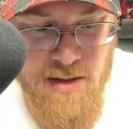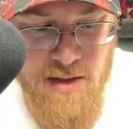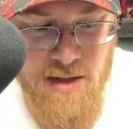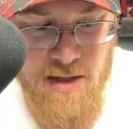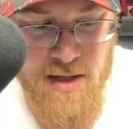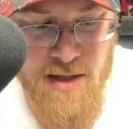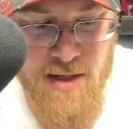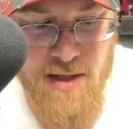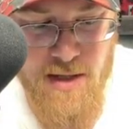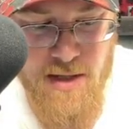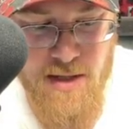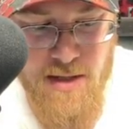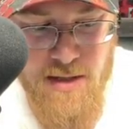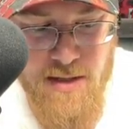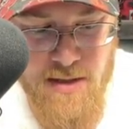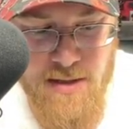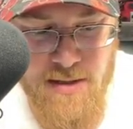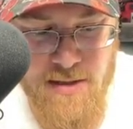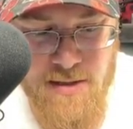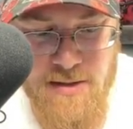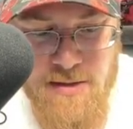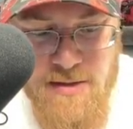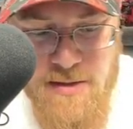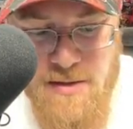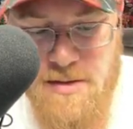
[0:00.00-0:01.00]

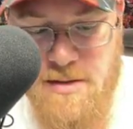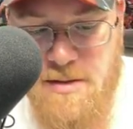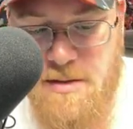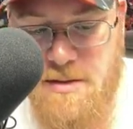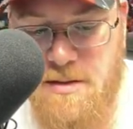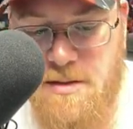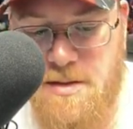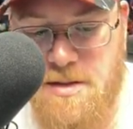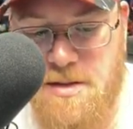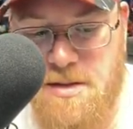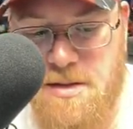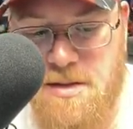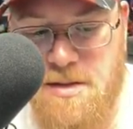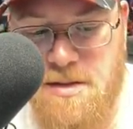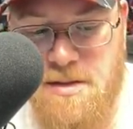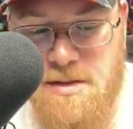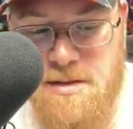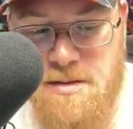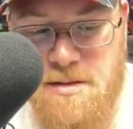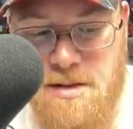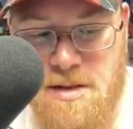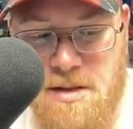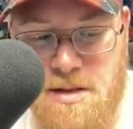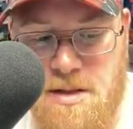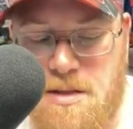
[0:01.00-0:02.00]
And this
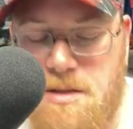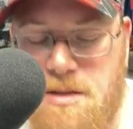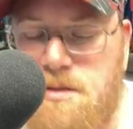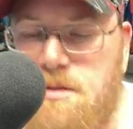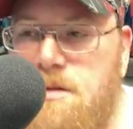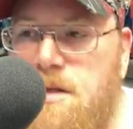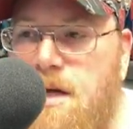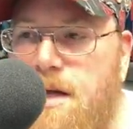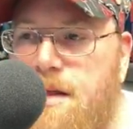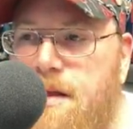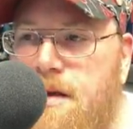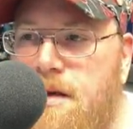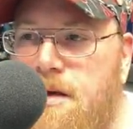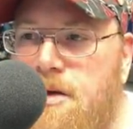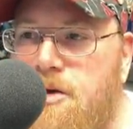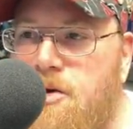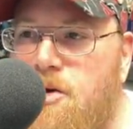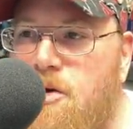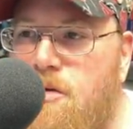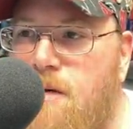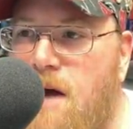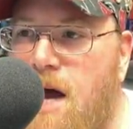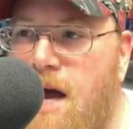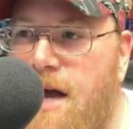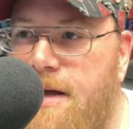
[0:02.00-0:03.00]
is, uh, I think,
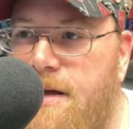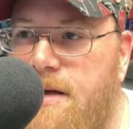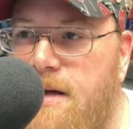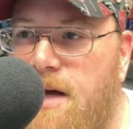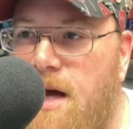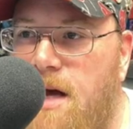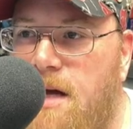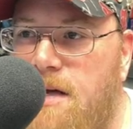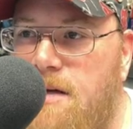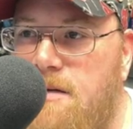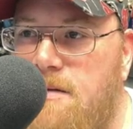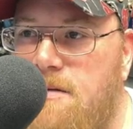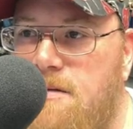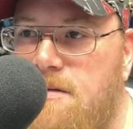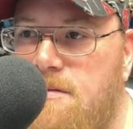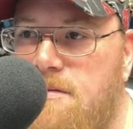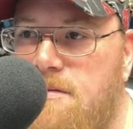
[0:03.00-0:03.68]
Caryodon.